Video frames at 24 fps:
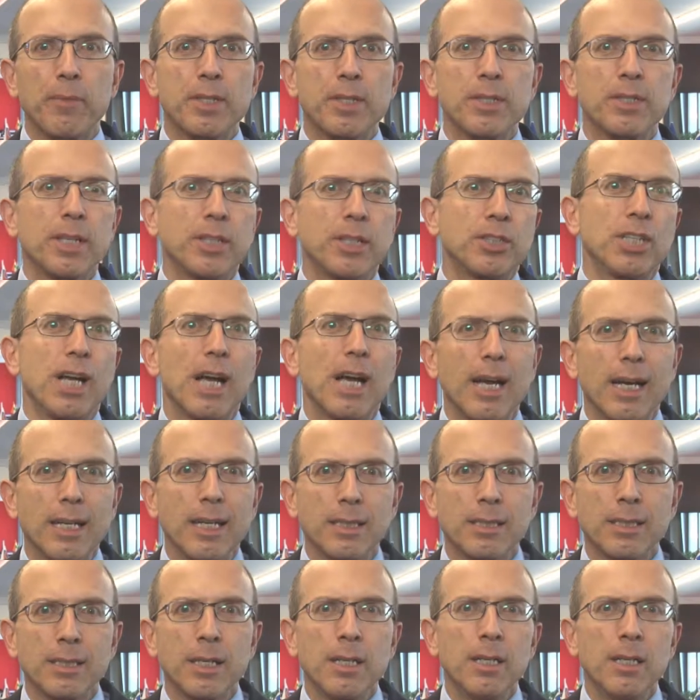such
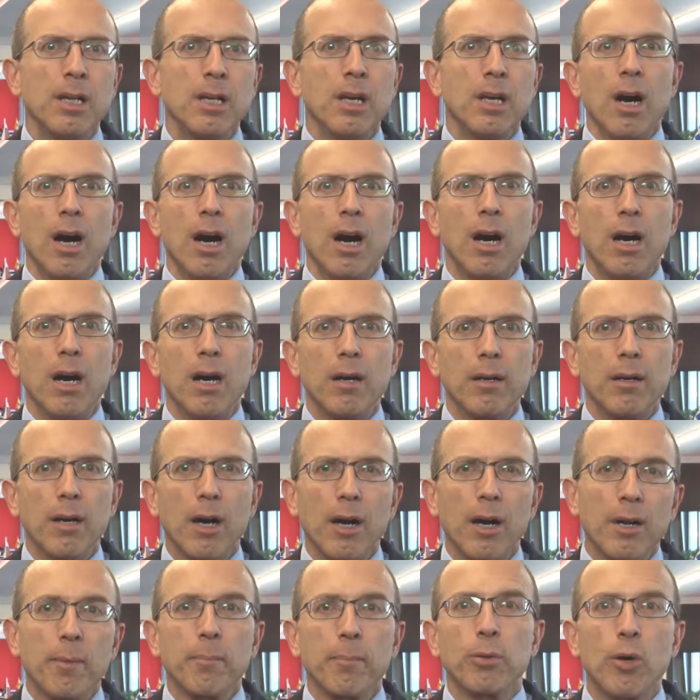as
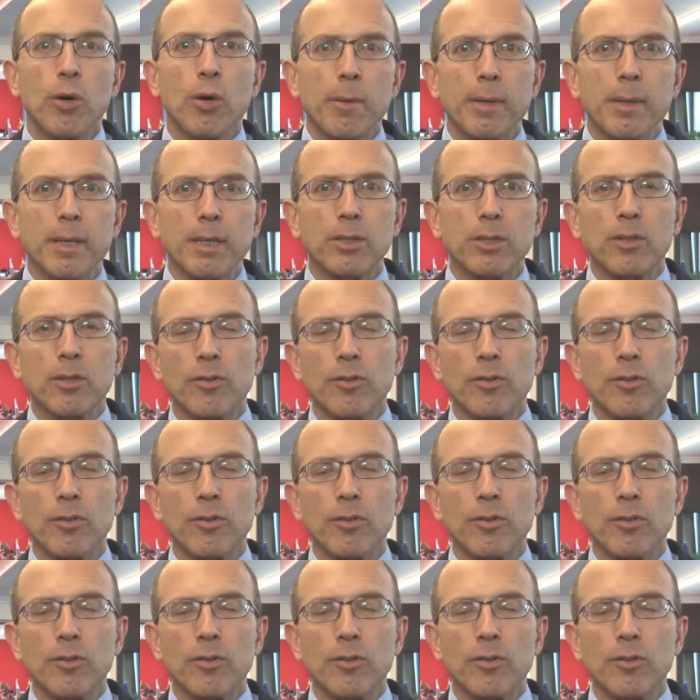unemployment